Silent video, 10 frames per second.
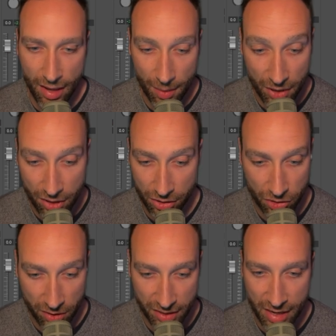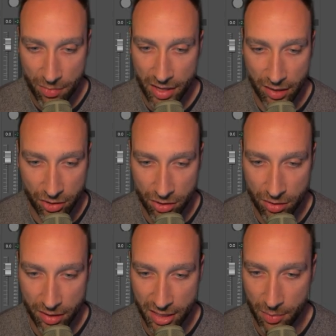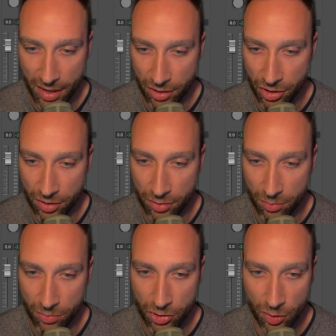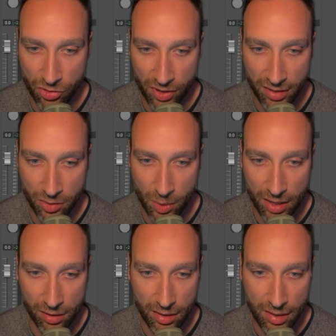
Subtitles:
I'm going to do the same thing to the Cinematic Studio solo strings as well.